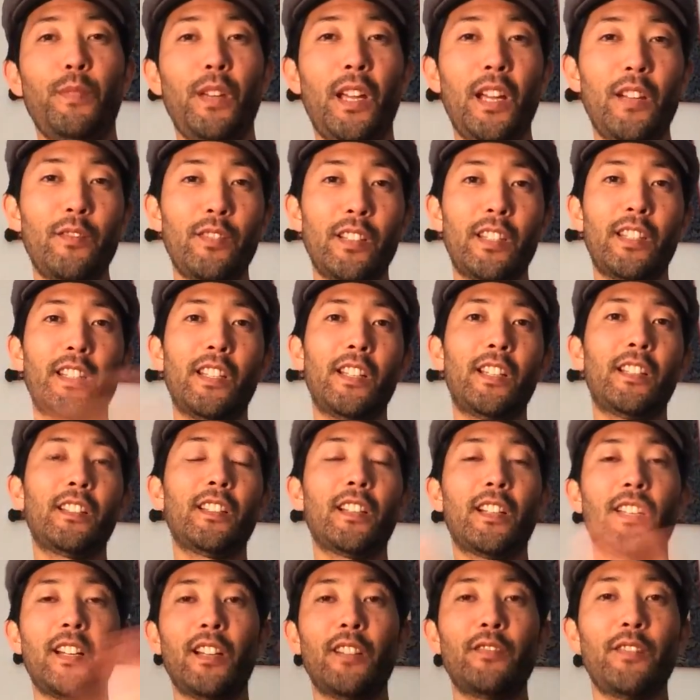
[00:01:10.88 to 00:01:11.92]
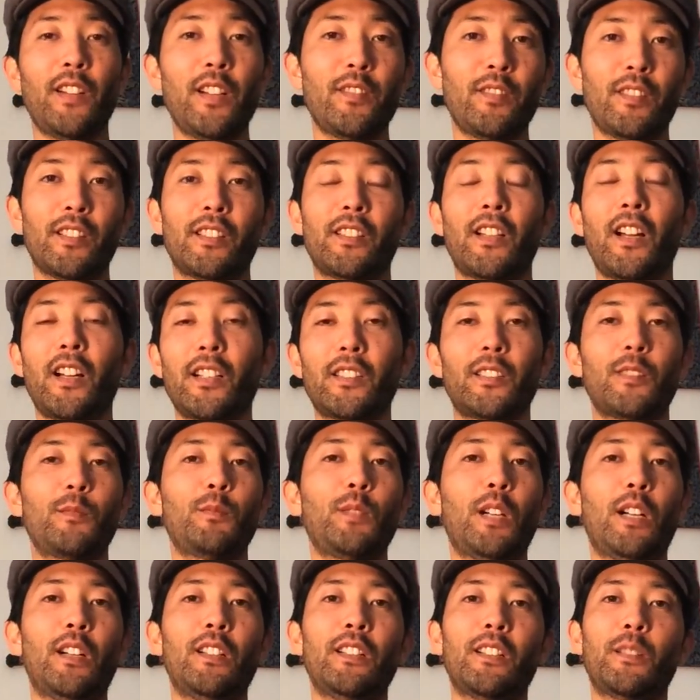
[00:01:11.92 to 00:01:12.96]
everything that I've ever talked
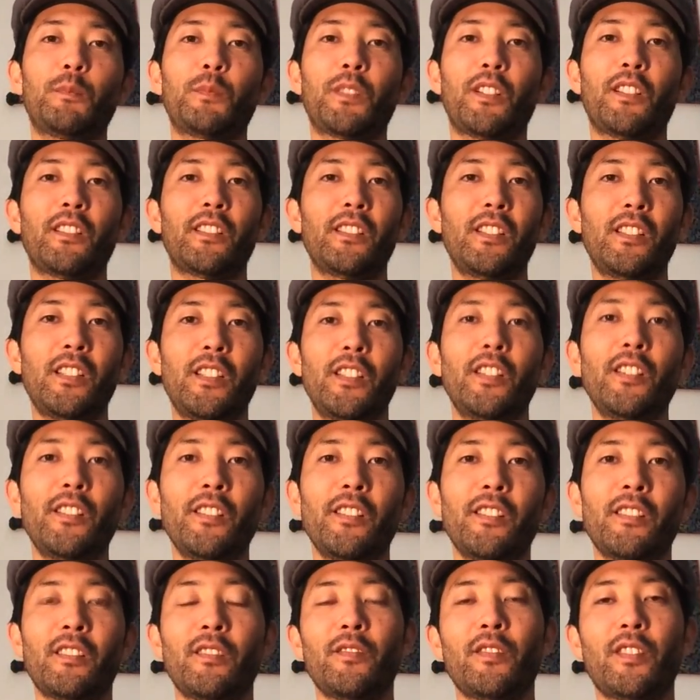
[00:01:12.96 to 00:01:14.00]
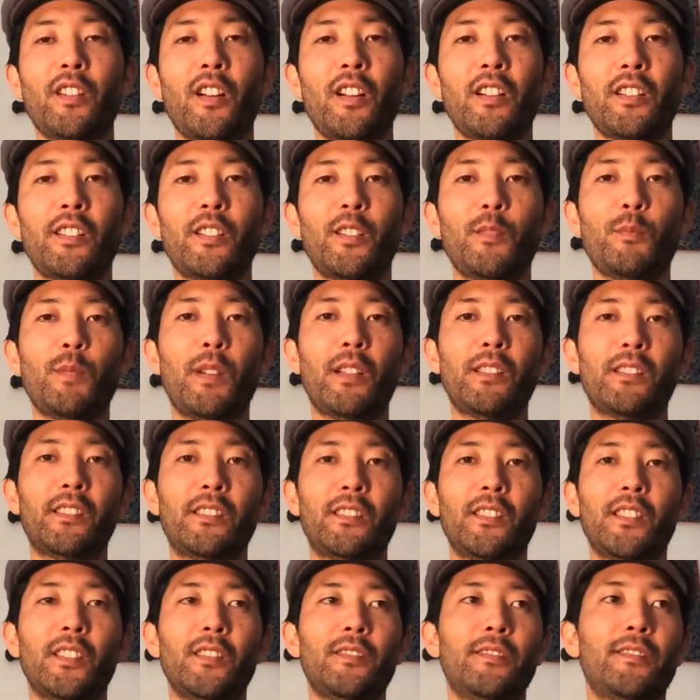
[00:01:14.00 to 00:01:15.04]
about, and I'm talking years of talking about
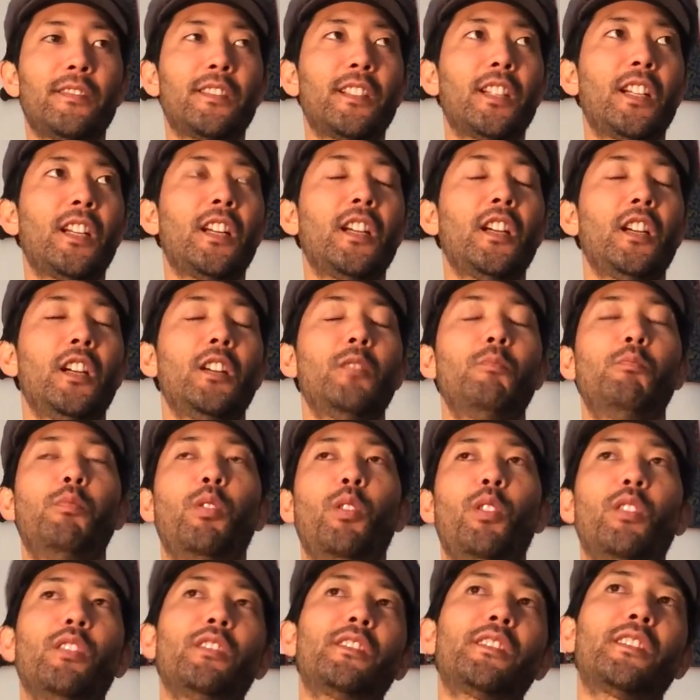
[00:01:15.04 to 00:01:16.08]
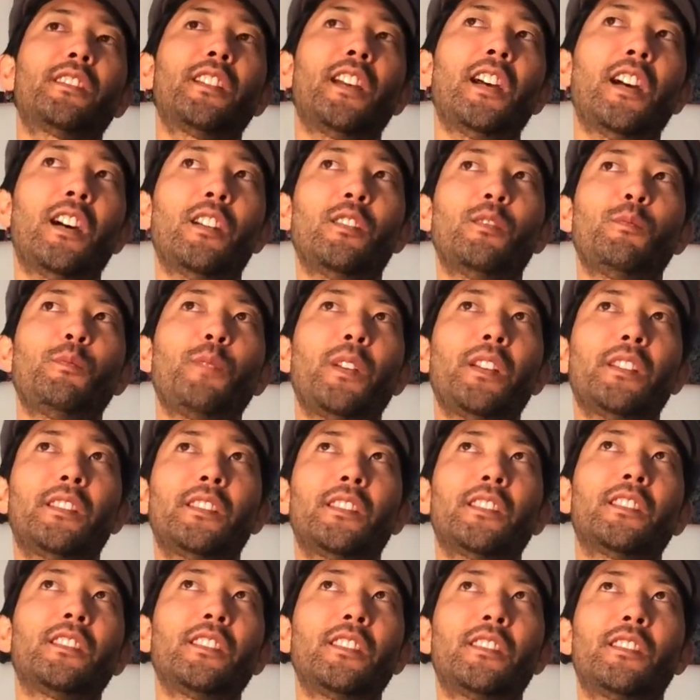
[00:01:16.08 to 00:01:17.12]
stuff, boils down
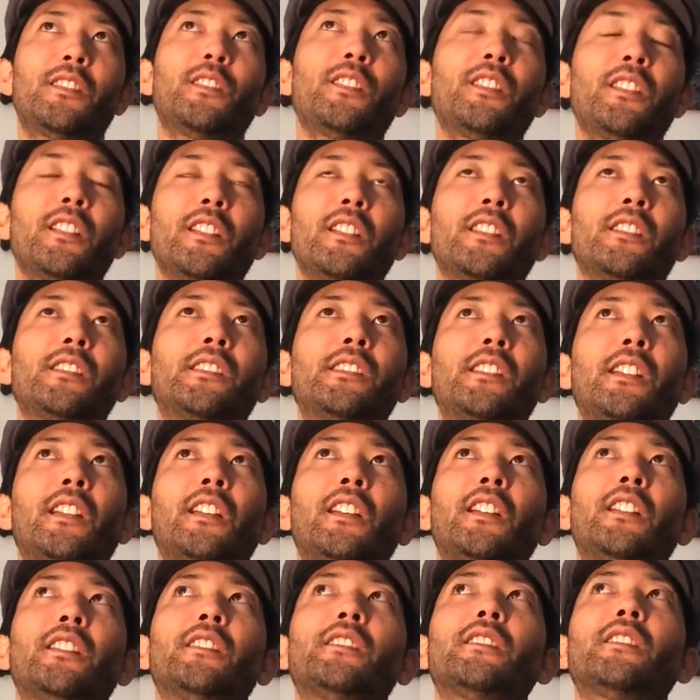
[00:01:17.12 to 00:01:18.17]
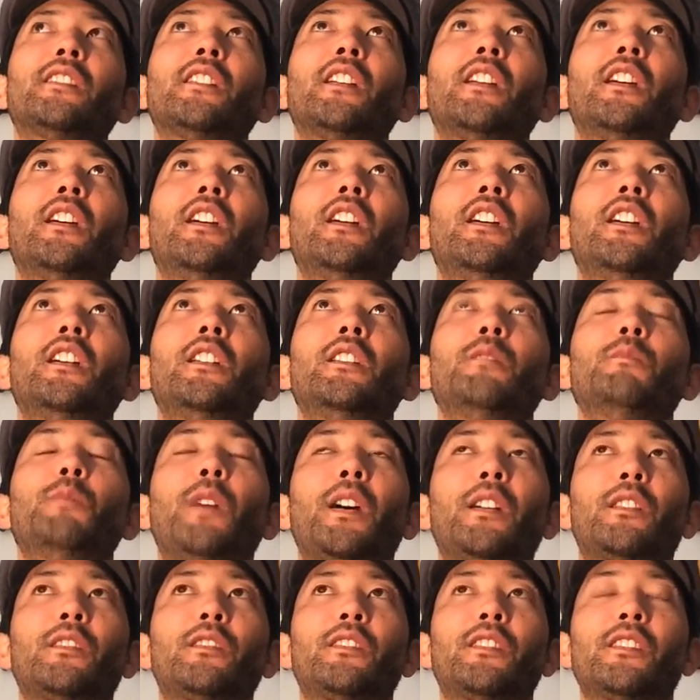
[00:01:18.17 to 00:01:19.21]
basically to this. And
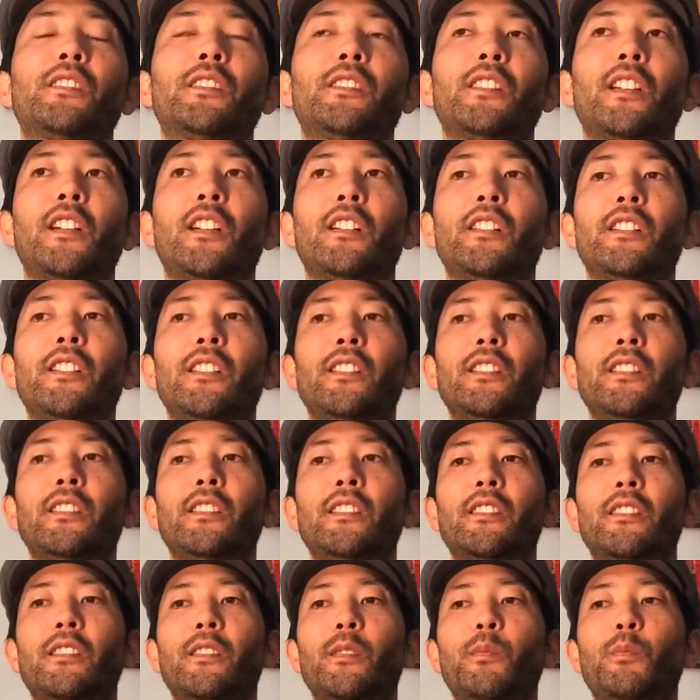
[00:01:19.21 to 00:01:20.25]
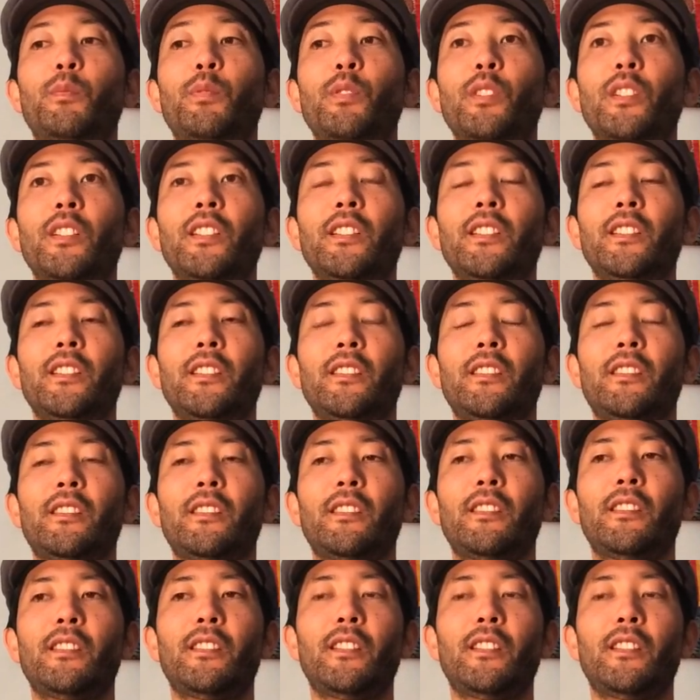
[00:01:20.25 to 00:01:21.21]
Michael Tessarian, the brilliant,